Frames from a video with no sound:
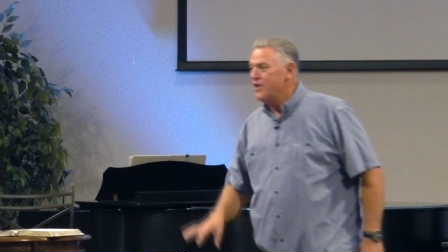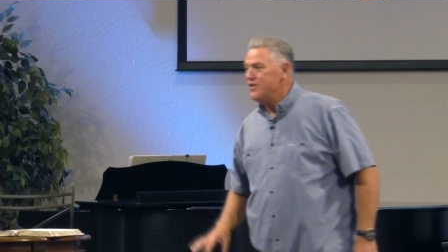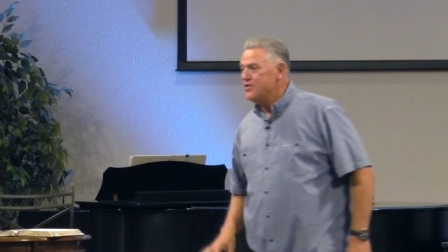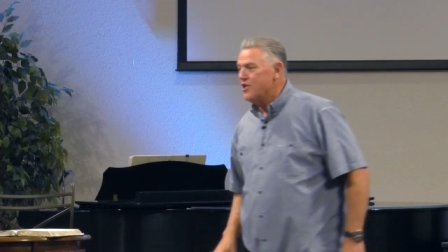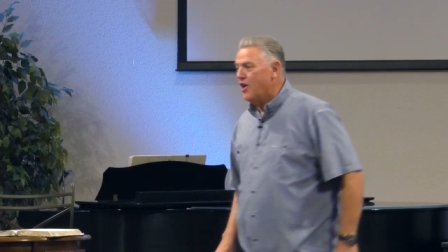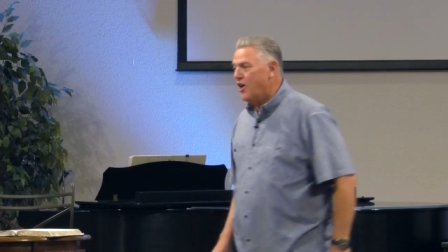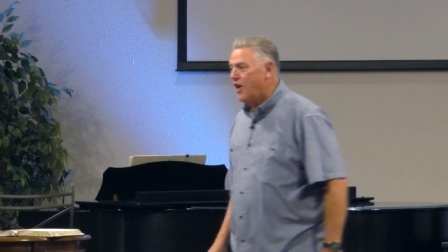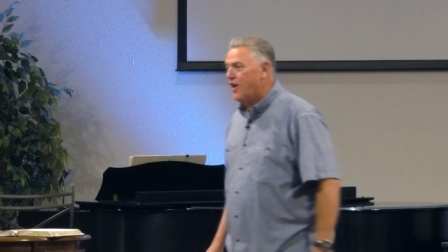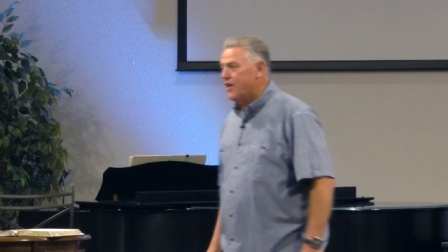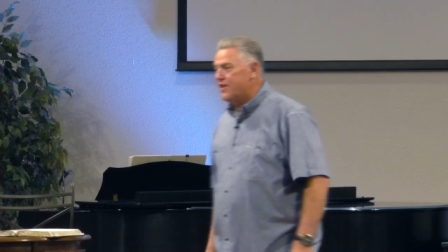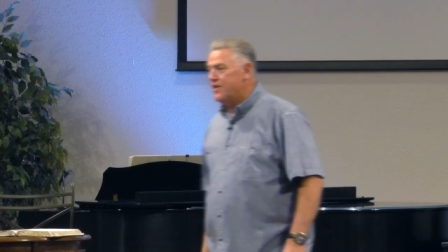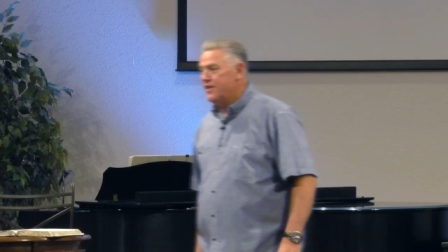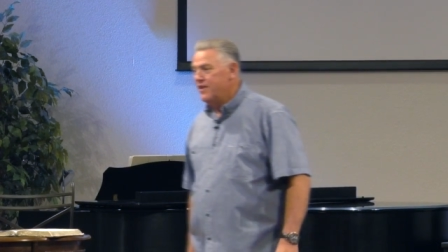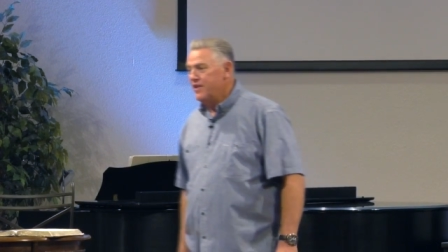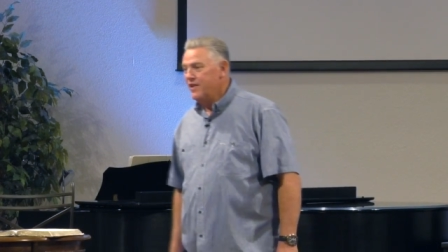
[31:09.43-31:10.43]
in your
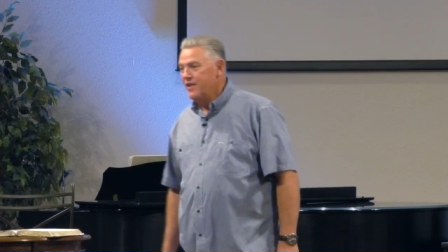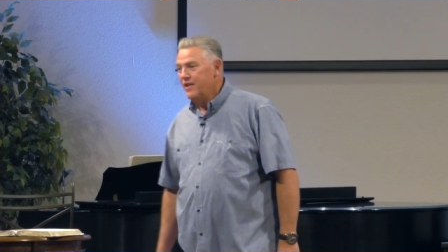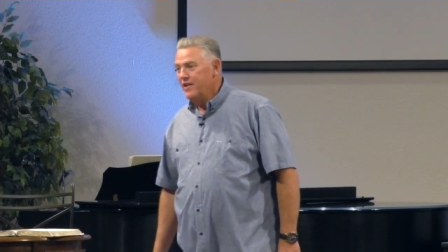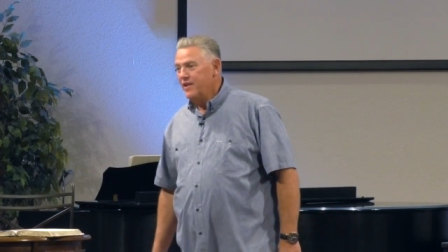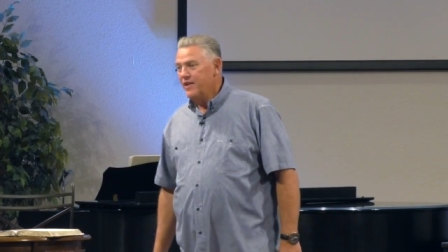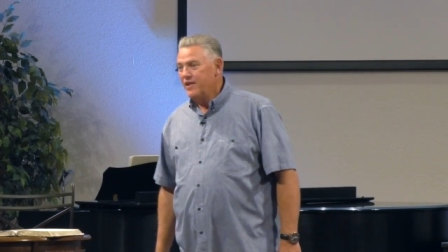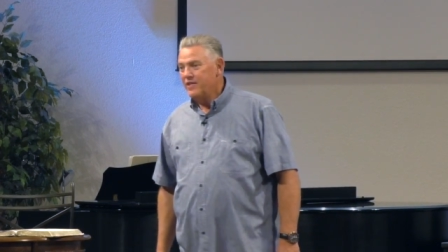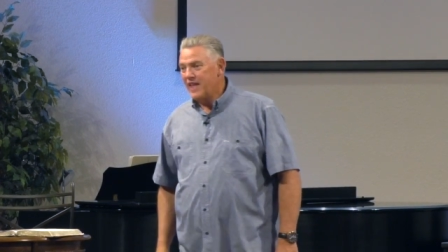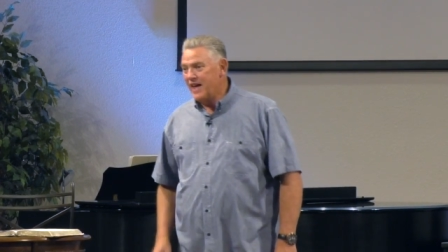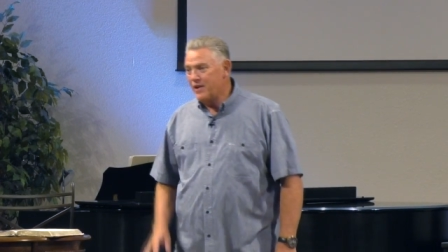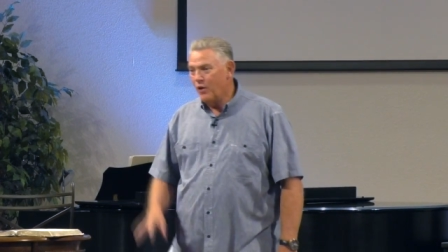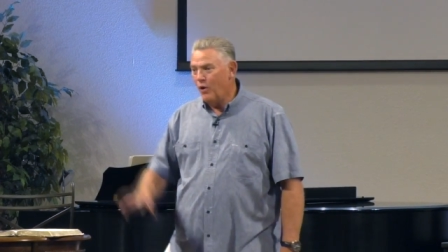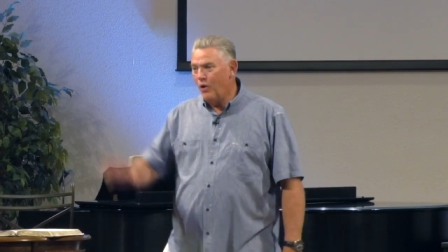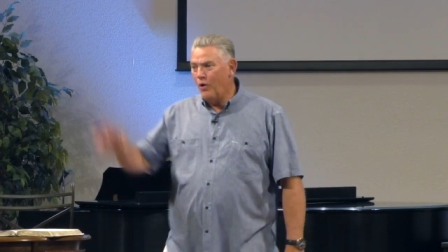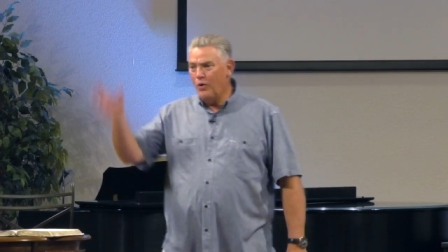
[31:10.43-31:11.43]
heart. That
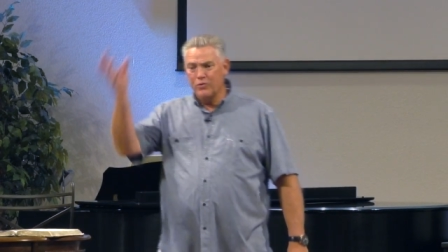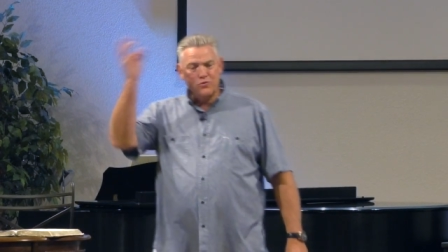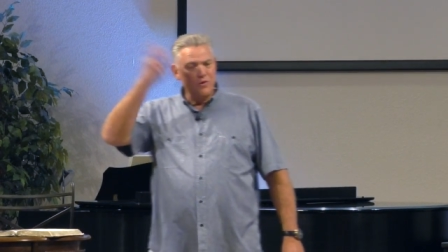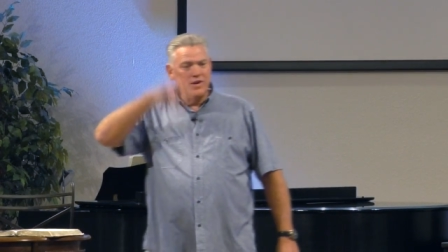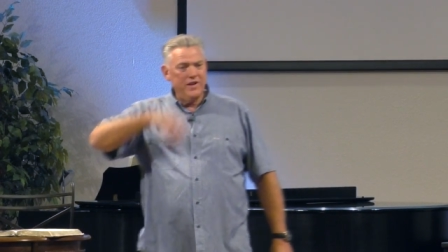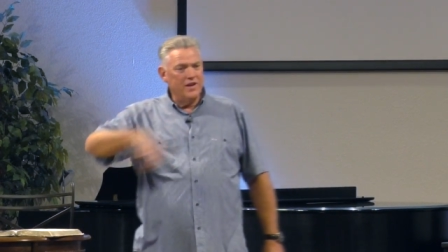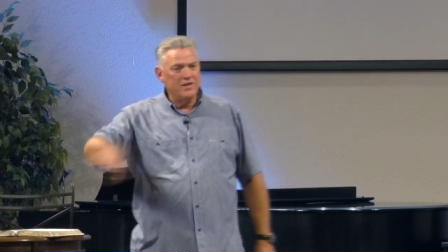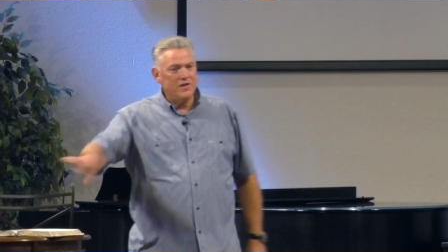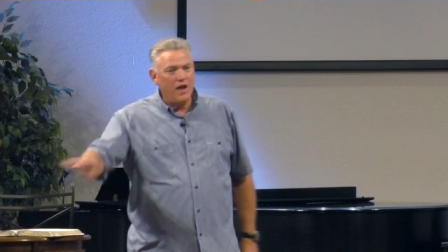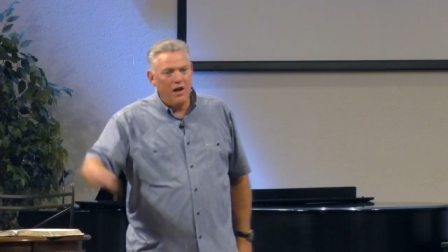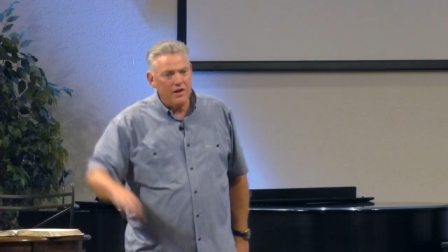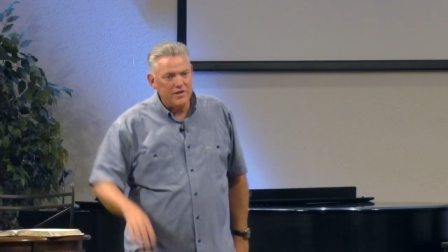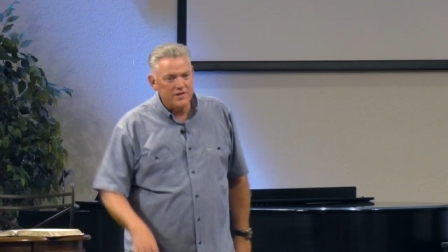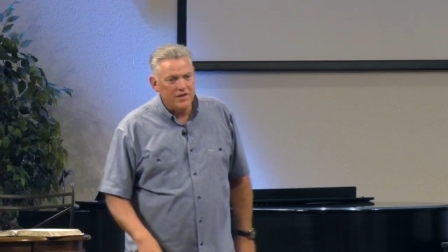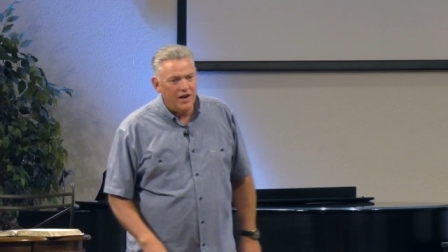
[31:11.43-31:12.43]
old drinking
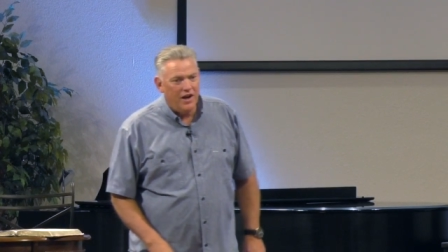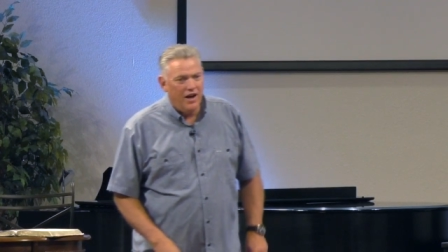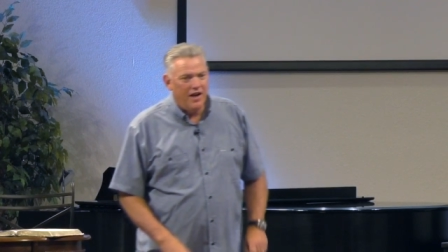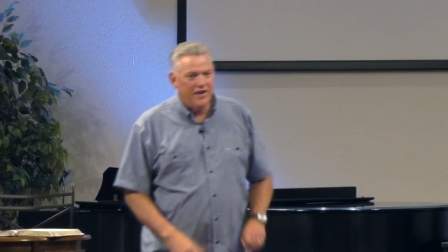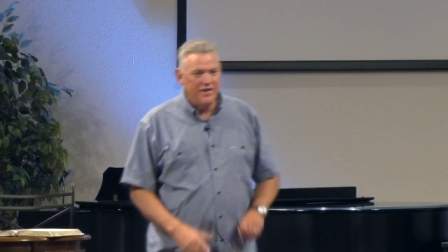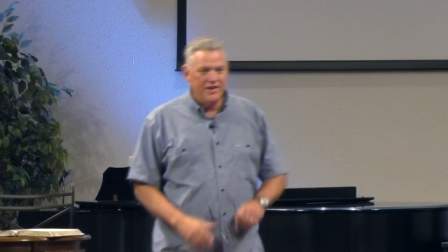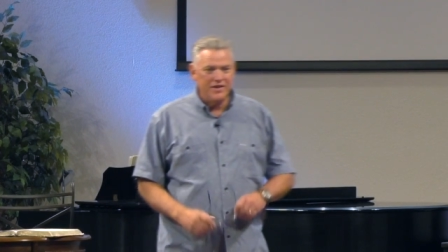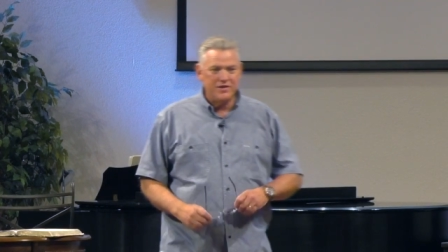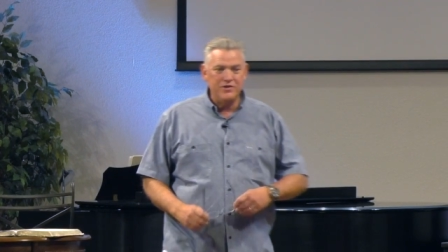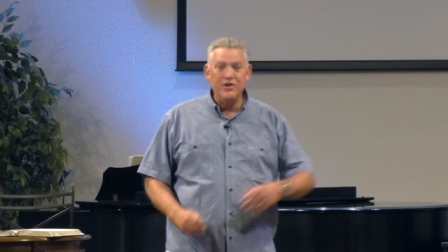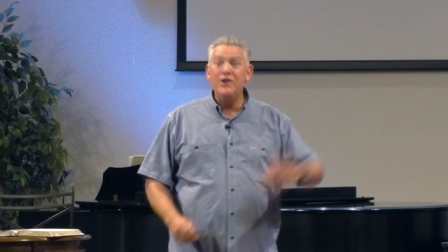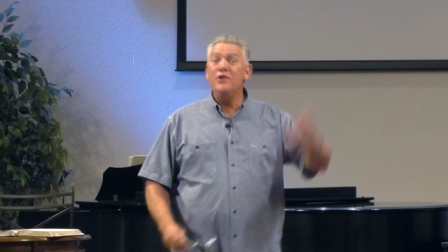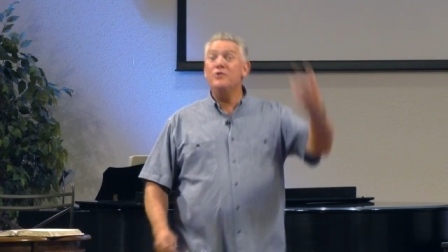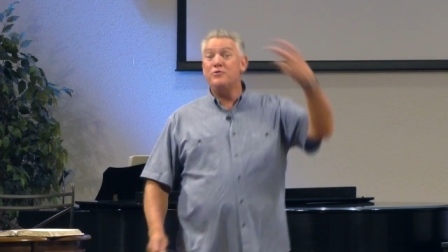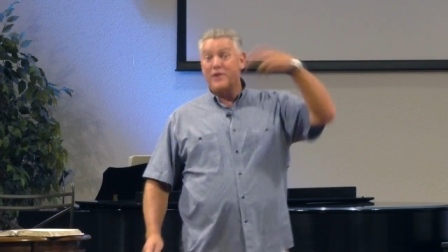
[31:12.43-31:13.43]
song is gone, and this
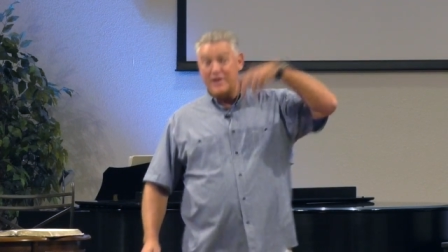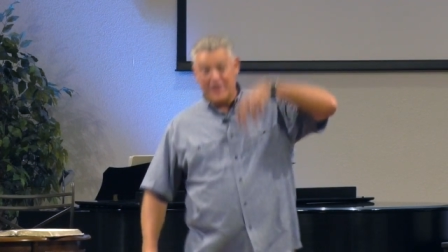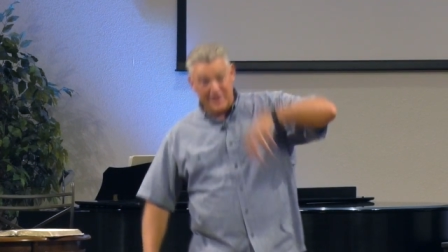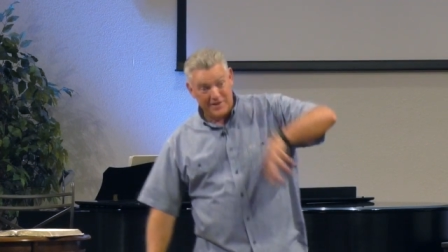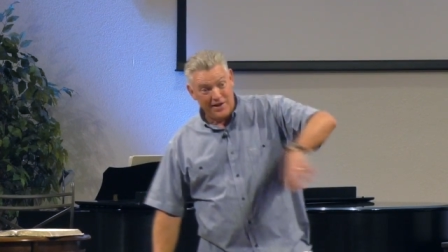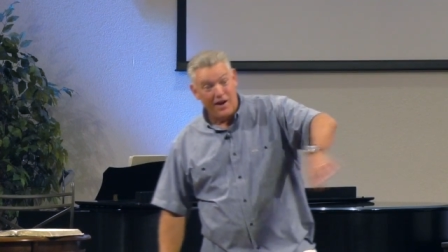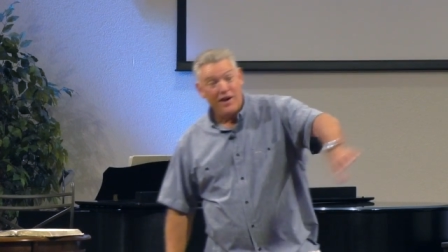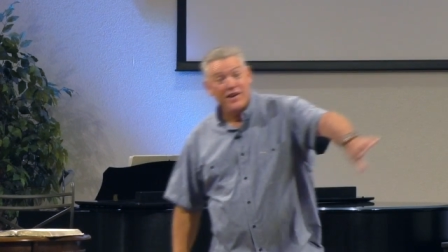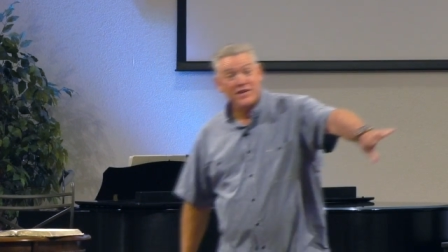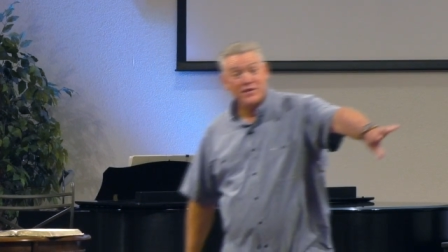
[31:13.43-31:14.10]
new drinking song